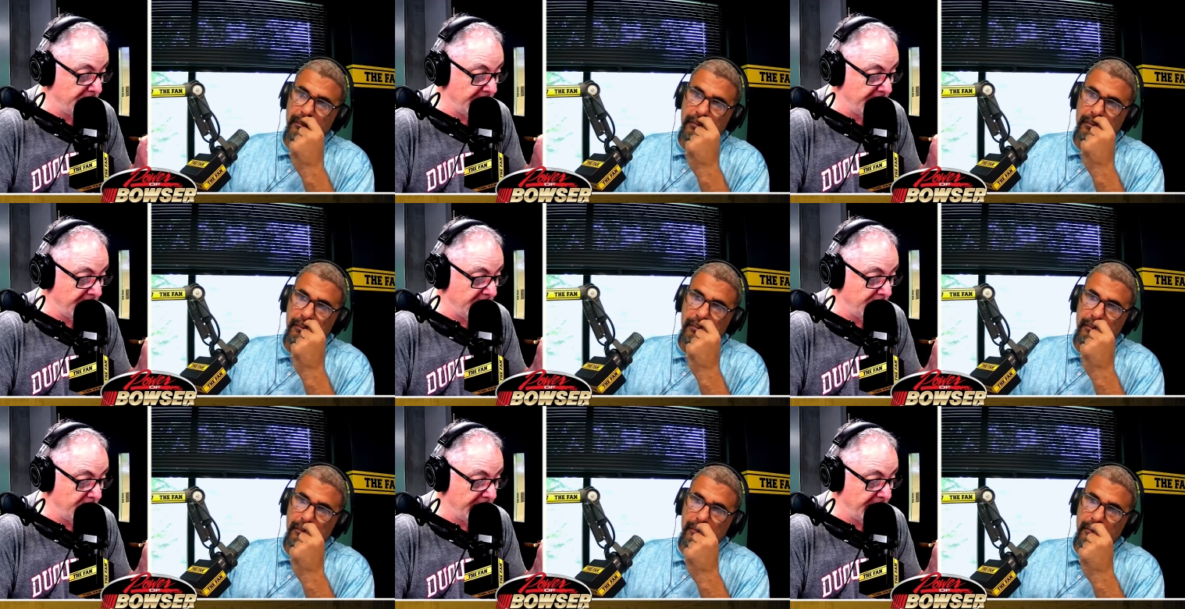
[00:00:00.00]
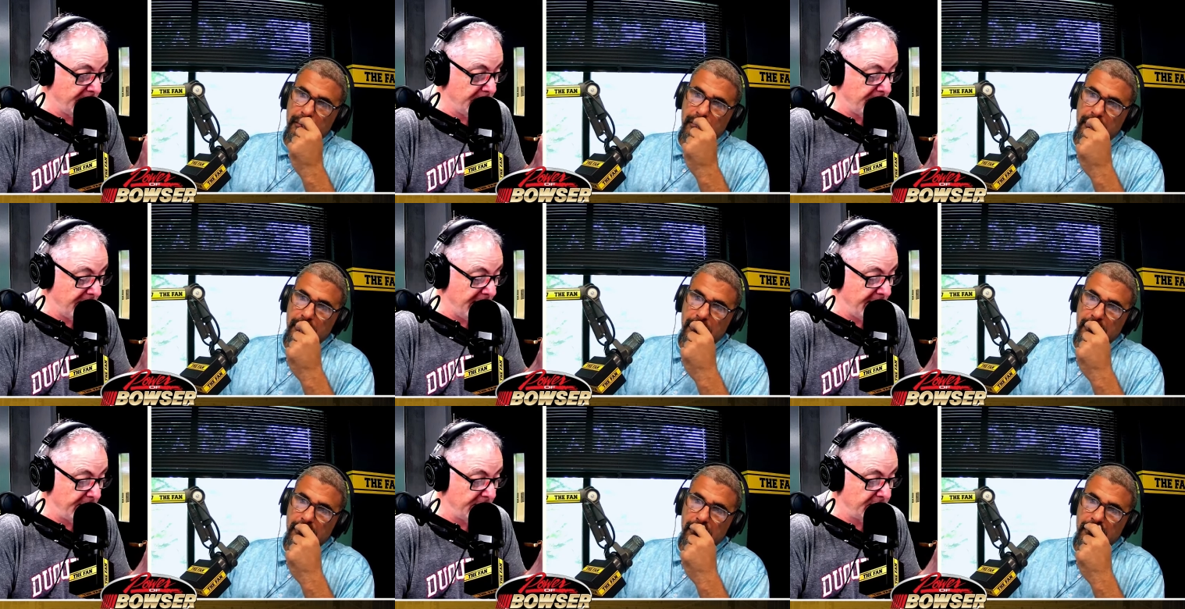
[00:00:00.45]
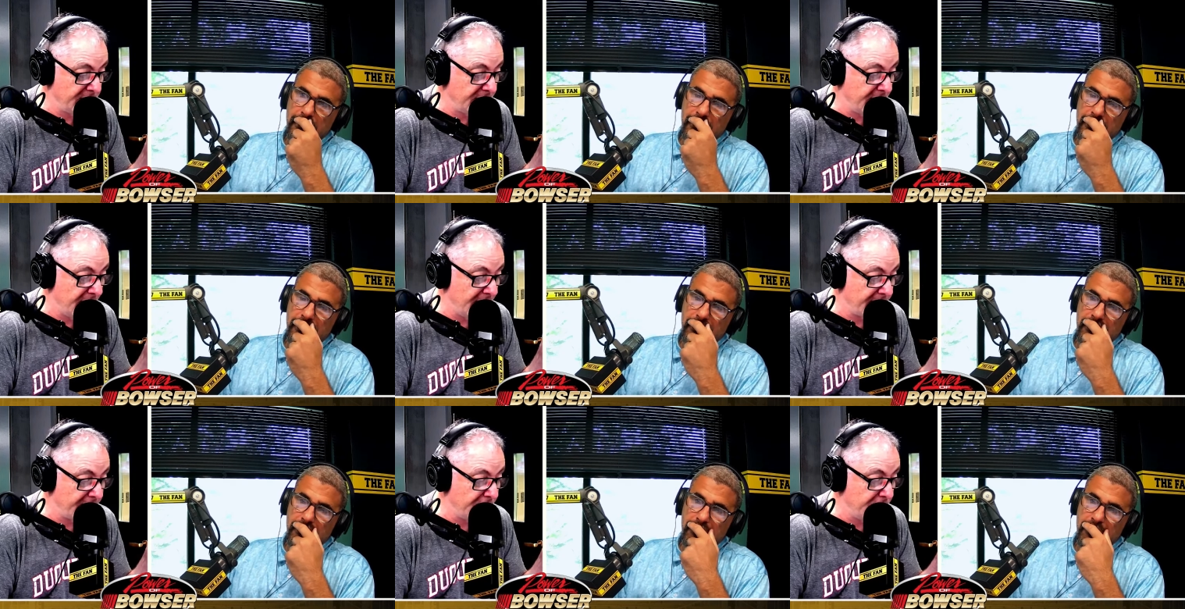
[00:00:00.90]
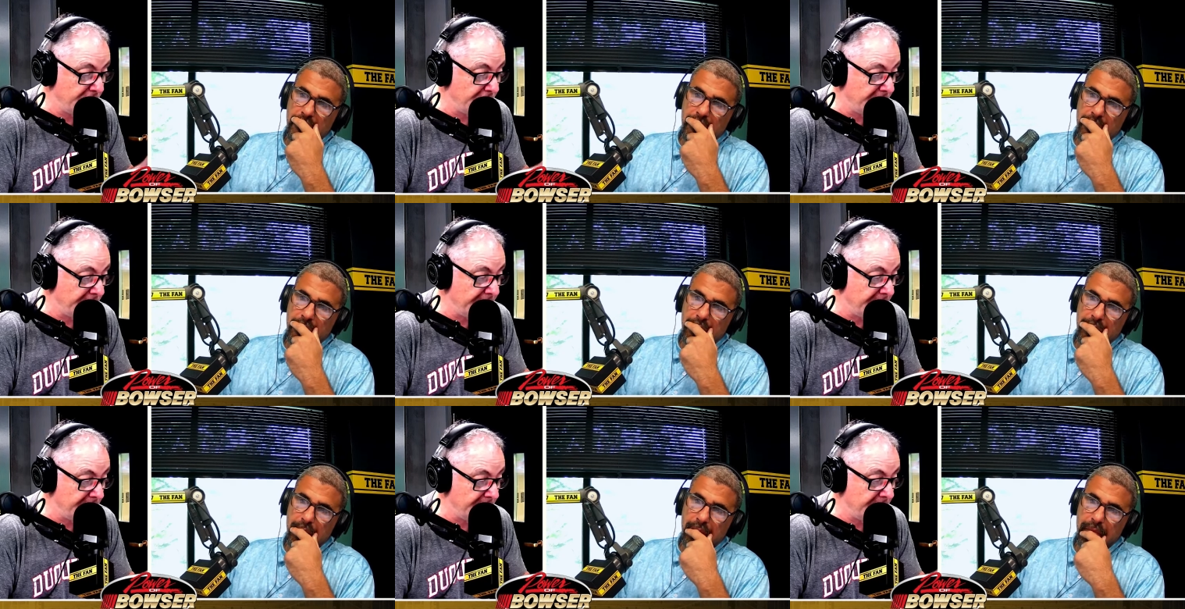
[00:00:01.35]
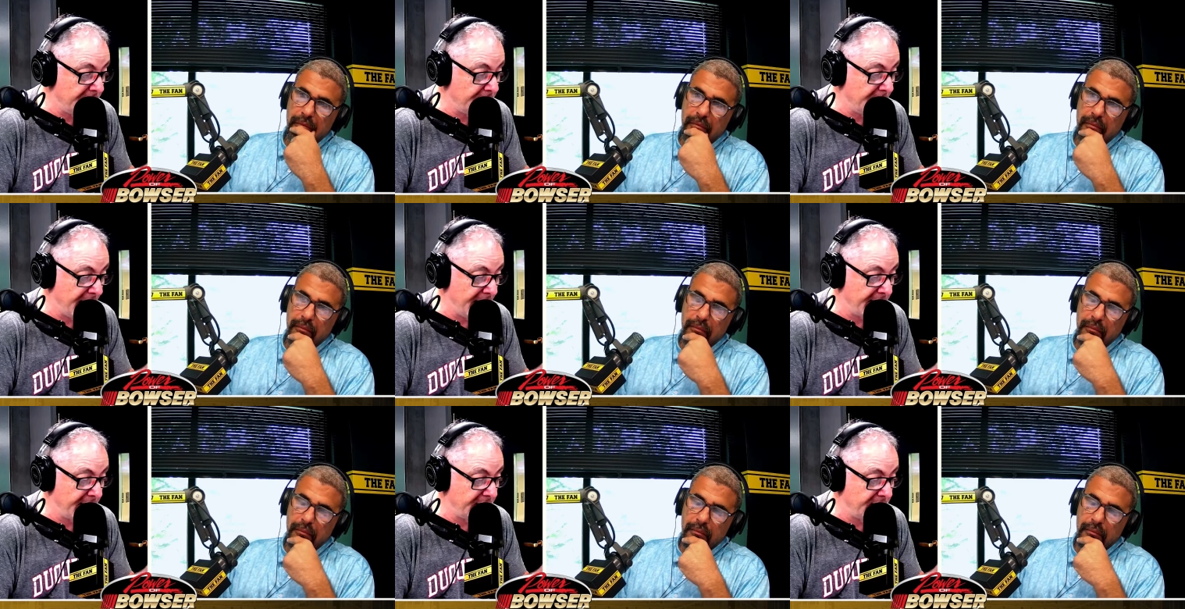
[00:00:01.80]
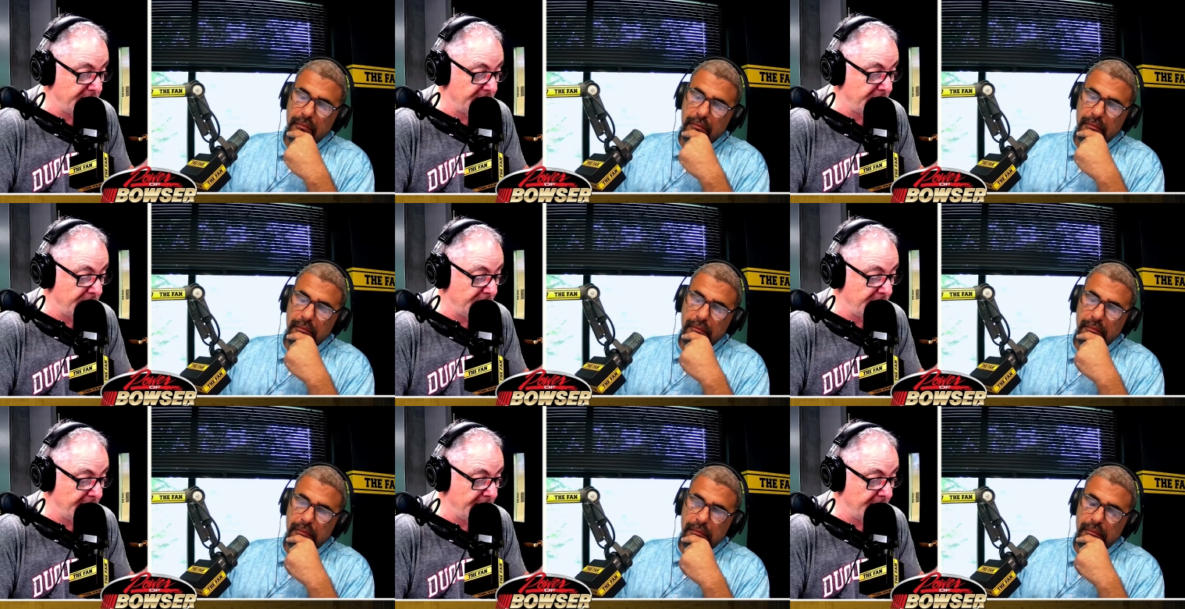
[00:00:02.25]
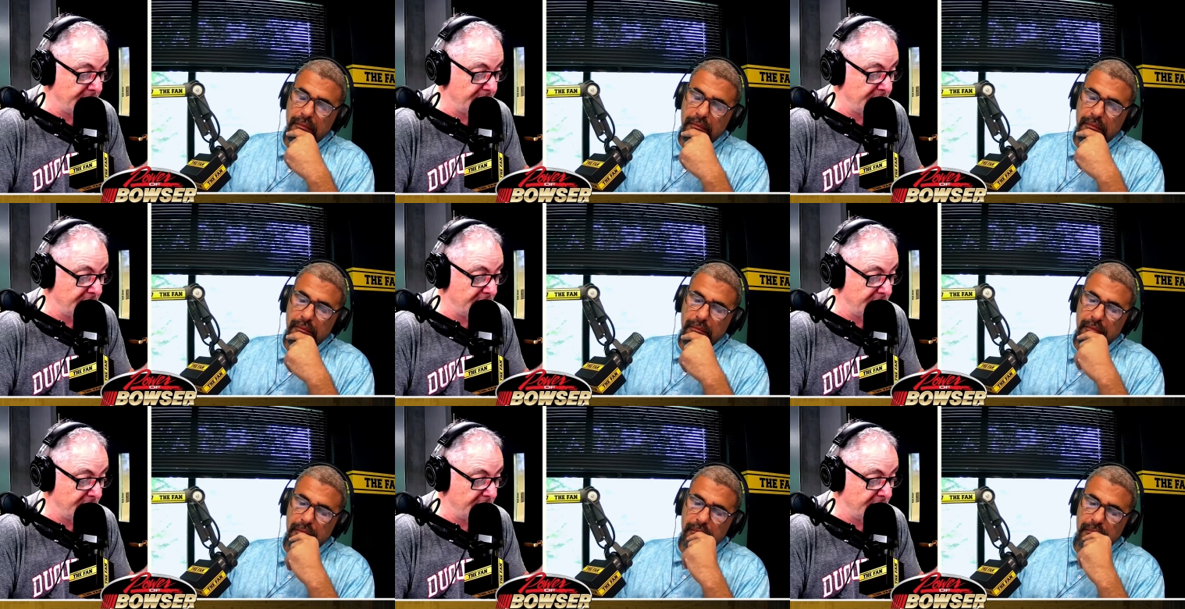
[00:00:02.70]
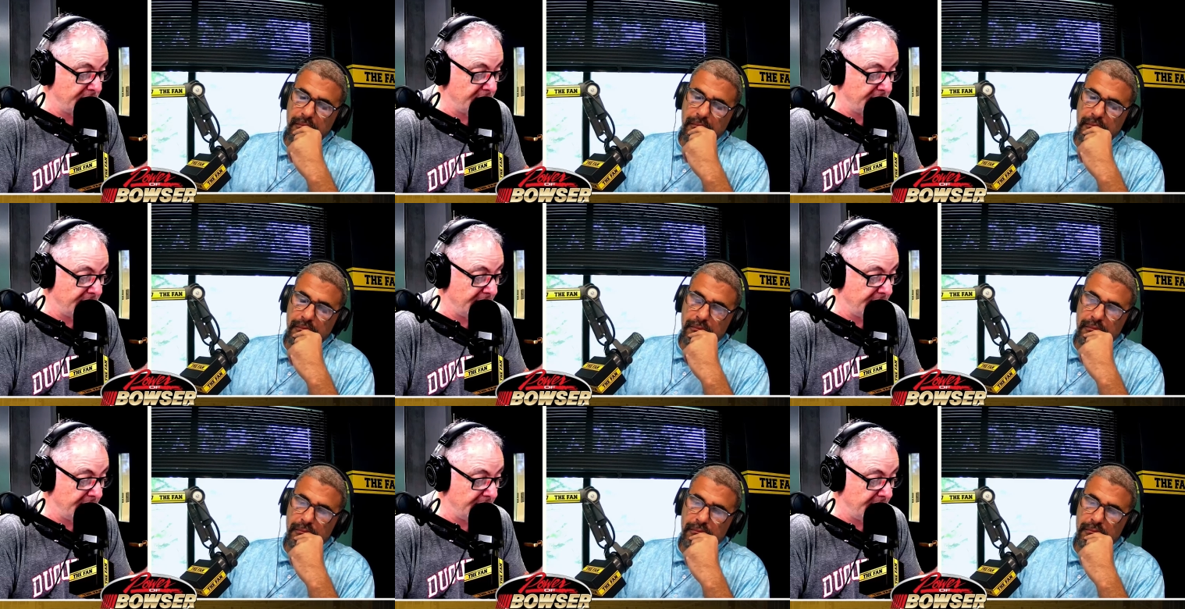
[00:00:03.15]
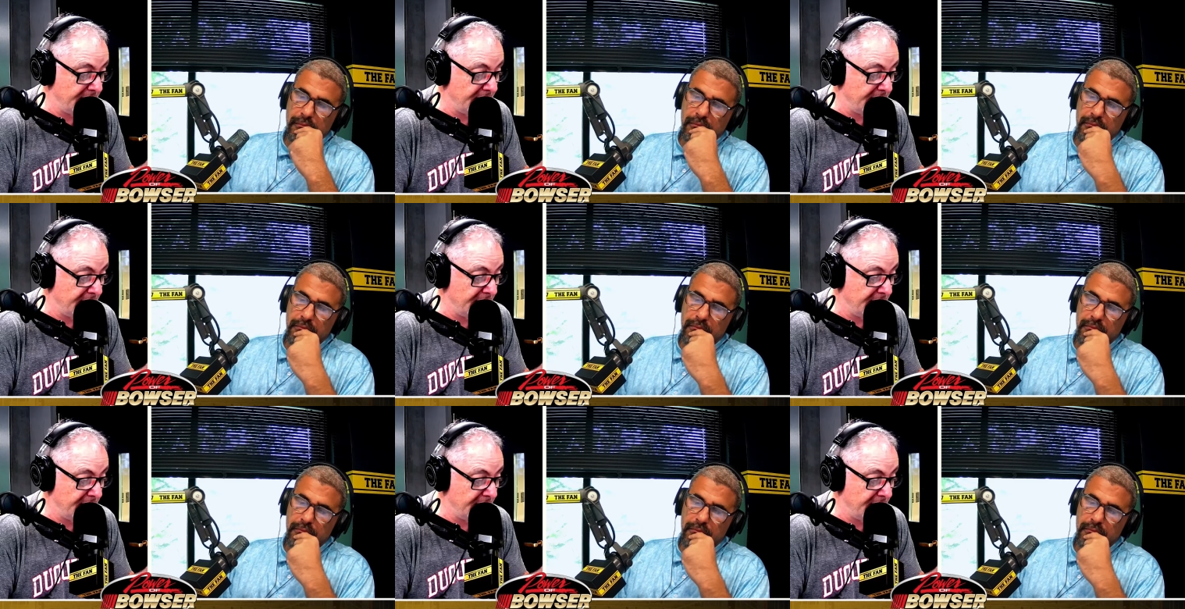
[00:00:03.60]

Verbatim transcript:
Speaker 1: When the, when the Pirates got good back in 2013,